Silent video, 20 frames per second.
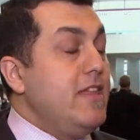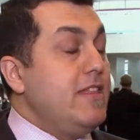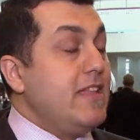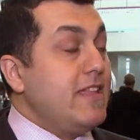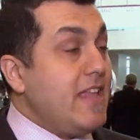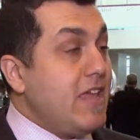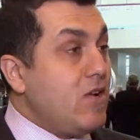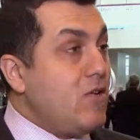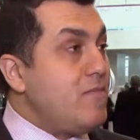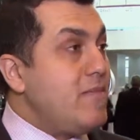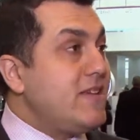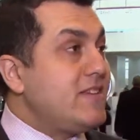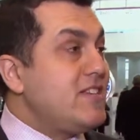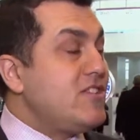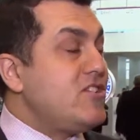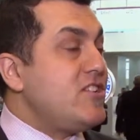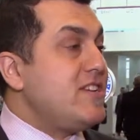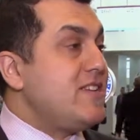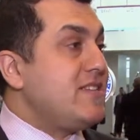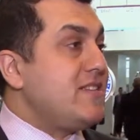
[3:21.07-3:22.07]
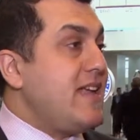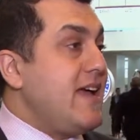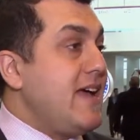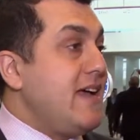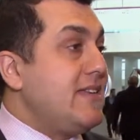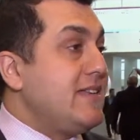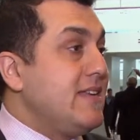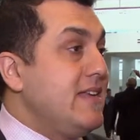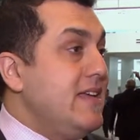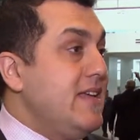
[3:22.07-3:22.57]
The take-home message is
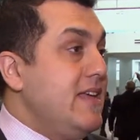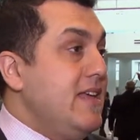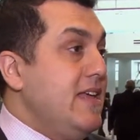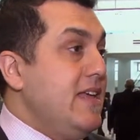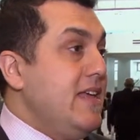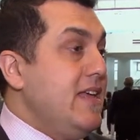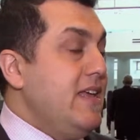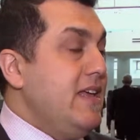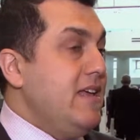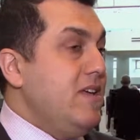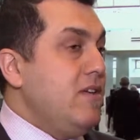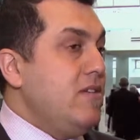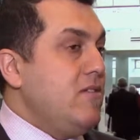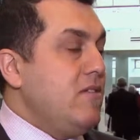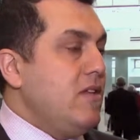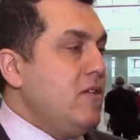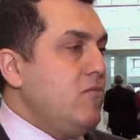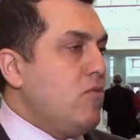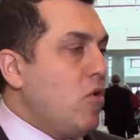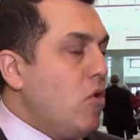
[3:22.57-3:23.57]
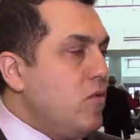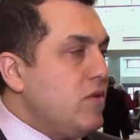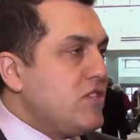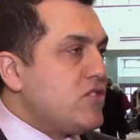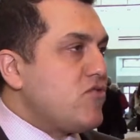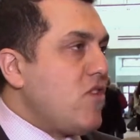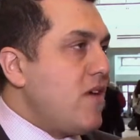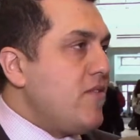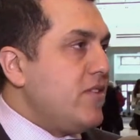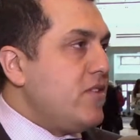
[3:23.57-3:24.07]
that we're always
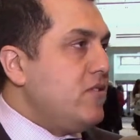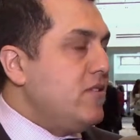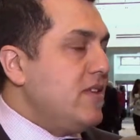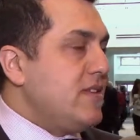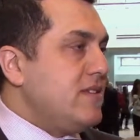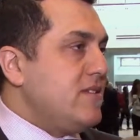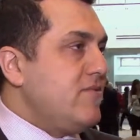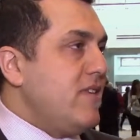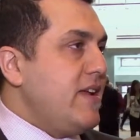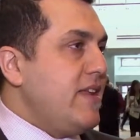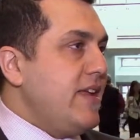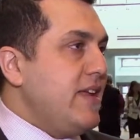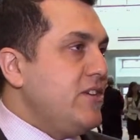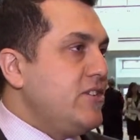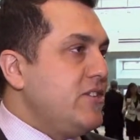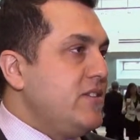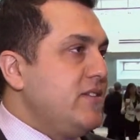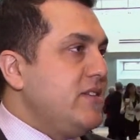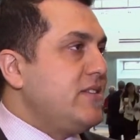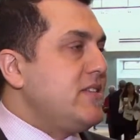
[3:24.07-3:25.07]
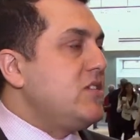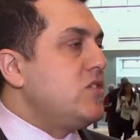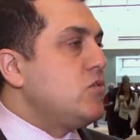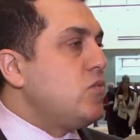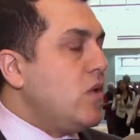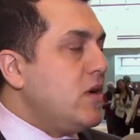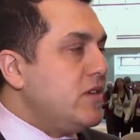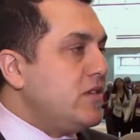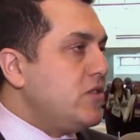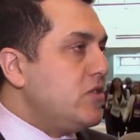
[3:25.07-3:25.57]
striving to lessen radiation. This
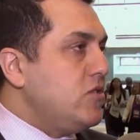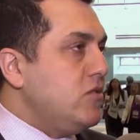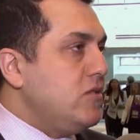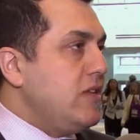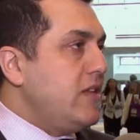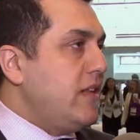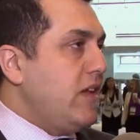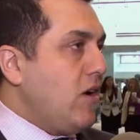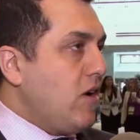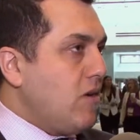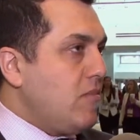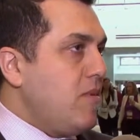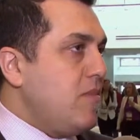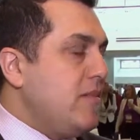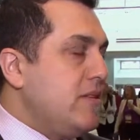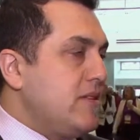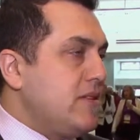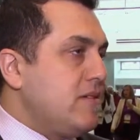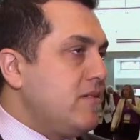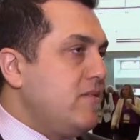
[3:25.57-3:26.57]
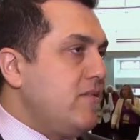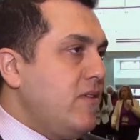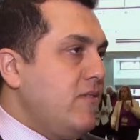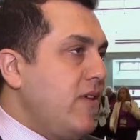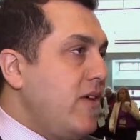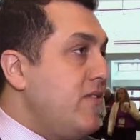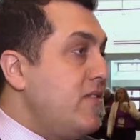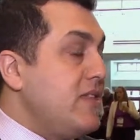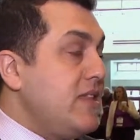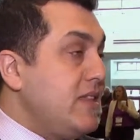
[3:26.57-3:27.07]
is one tool in the armamentarium
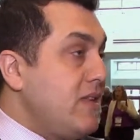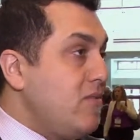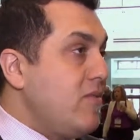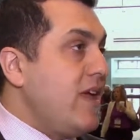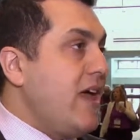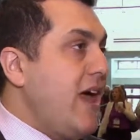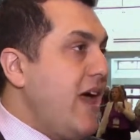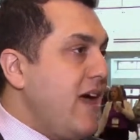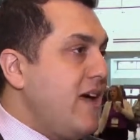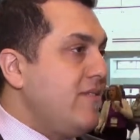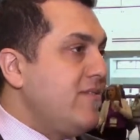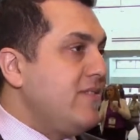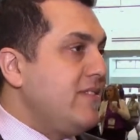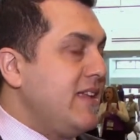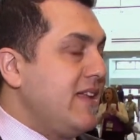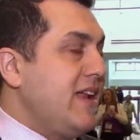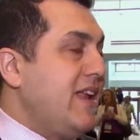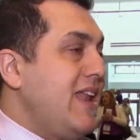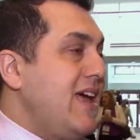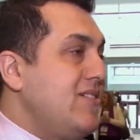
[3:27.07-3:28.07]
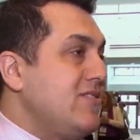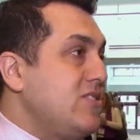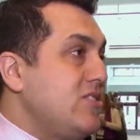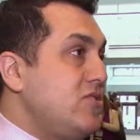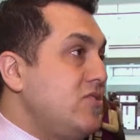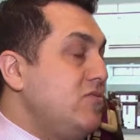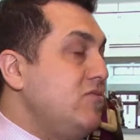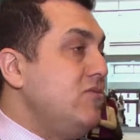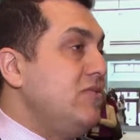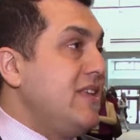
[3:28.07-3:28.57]
of everything that we have that allows us
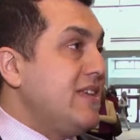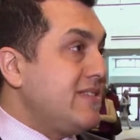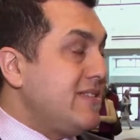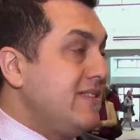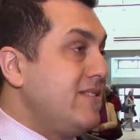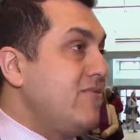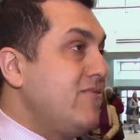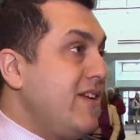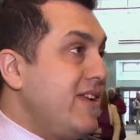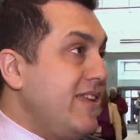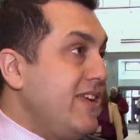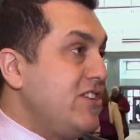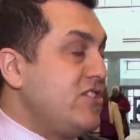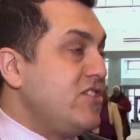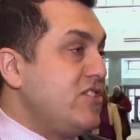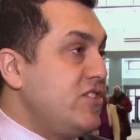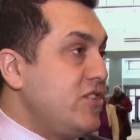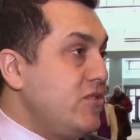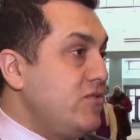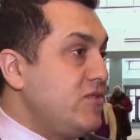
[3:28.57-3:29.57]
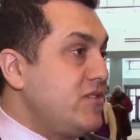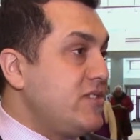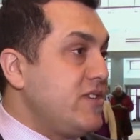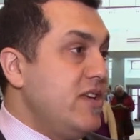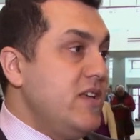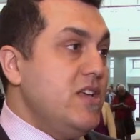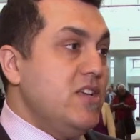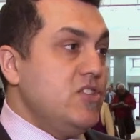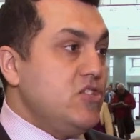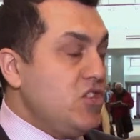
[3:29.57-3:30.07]
to lessen the radiation dose
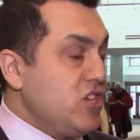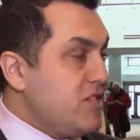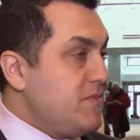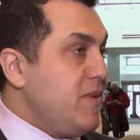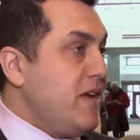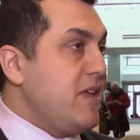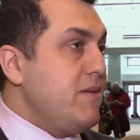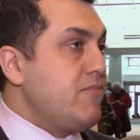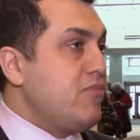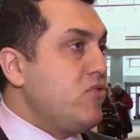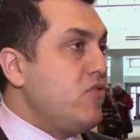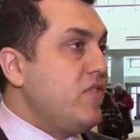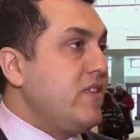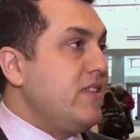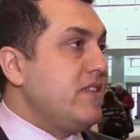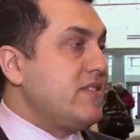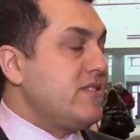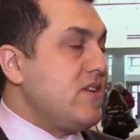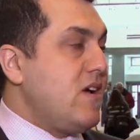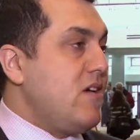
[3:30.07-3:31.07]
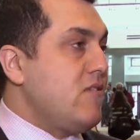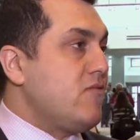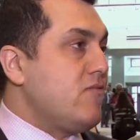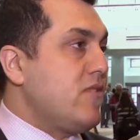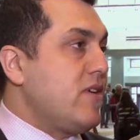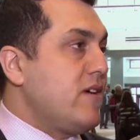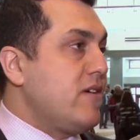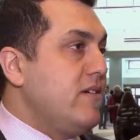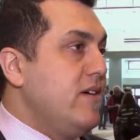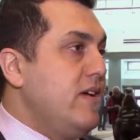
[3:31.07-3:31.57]
just by improving the
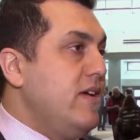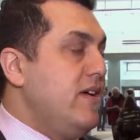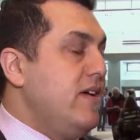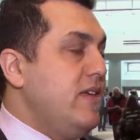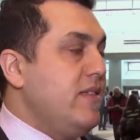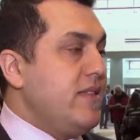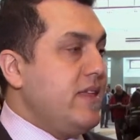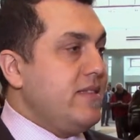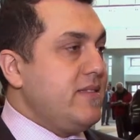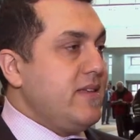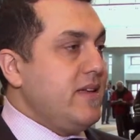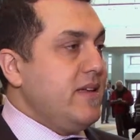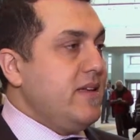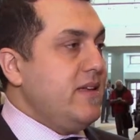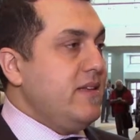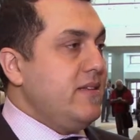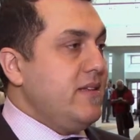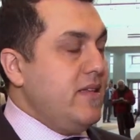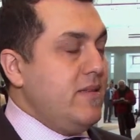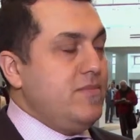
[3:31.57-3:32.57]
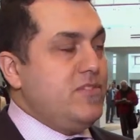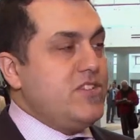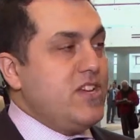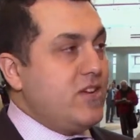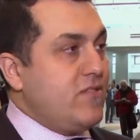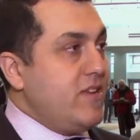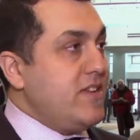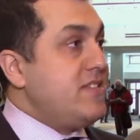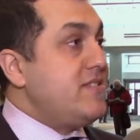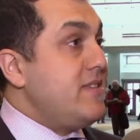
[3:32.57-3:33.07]
software that it
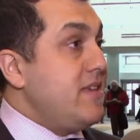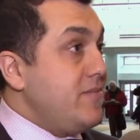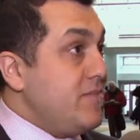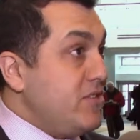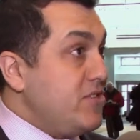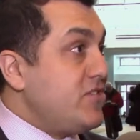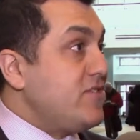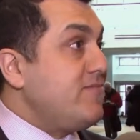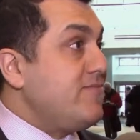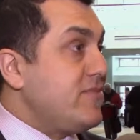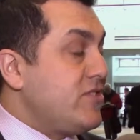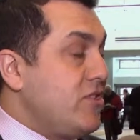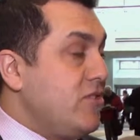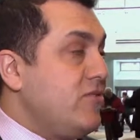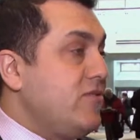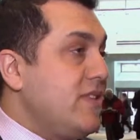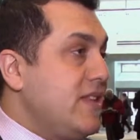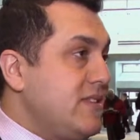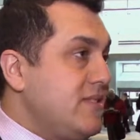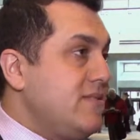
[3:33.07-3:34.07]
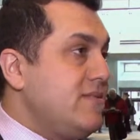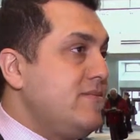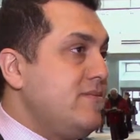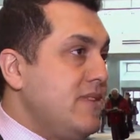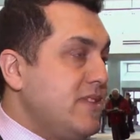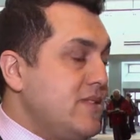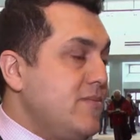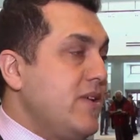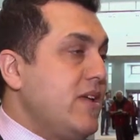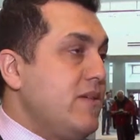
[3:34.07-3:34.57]
generates the image. So that's
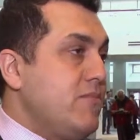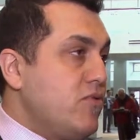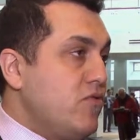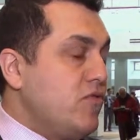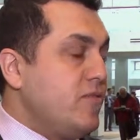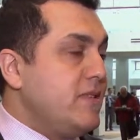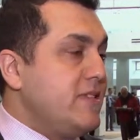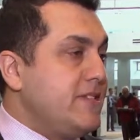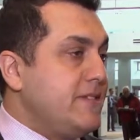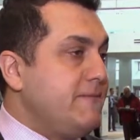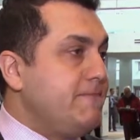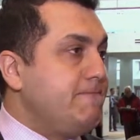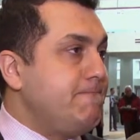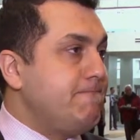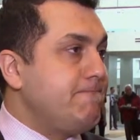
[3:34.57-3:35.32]
a big improvement.